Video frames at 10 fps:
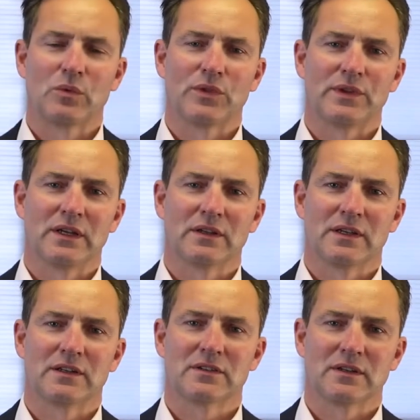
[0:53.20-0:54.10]
one would think
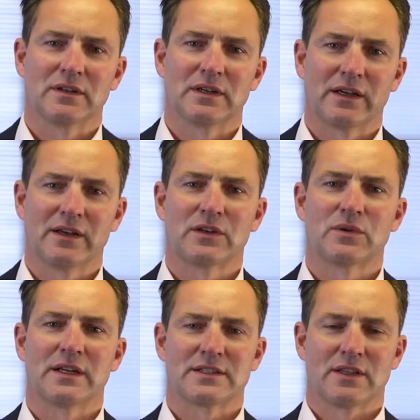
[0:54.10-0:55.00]
that like a
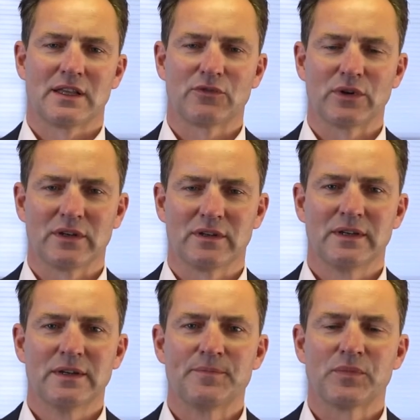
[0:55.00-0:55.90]
country like South Africa,
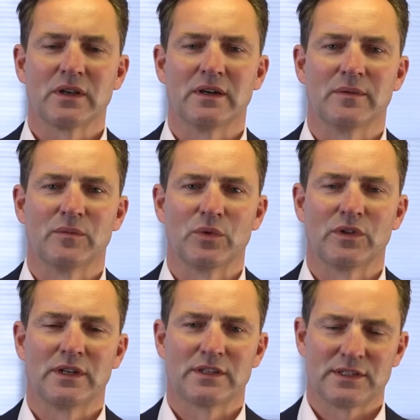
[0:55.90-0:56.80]

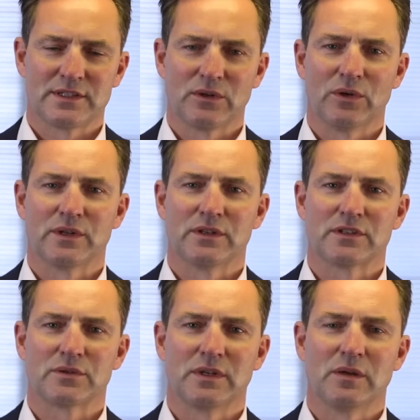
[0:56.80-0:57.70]
with an existing auto
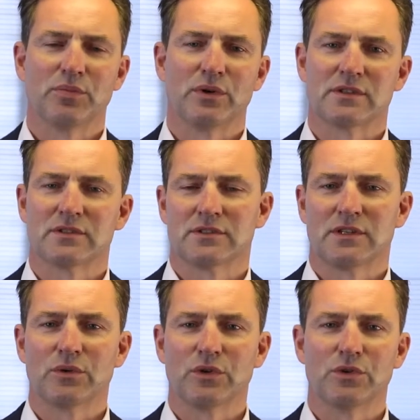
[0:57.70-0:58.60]
industry, imports
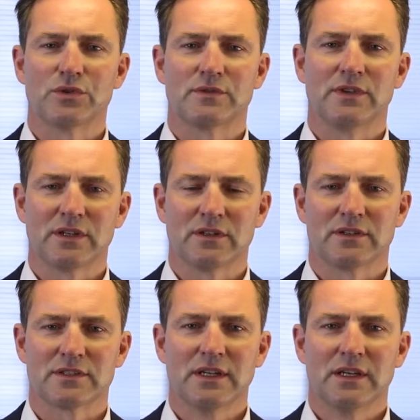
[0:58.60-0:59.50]
zero used
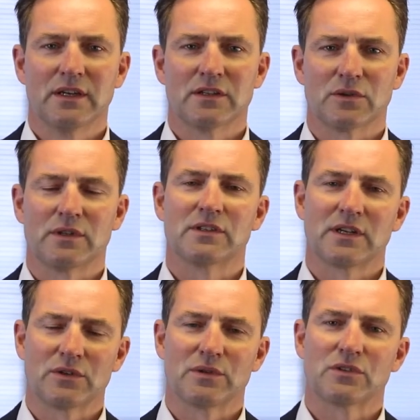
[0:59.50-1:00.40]
vehicles. So these
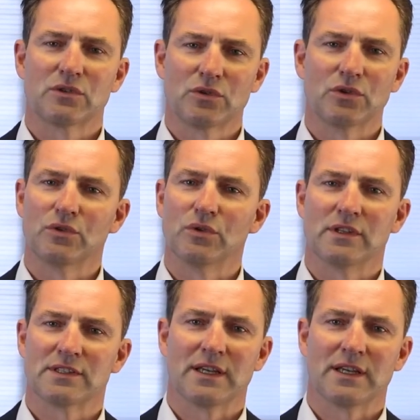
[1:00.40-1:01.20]
countries could do the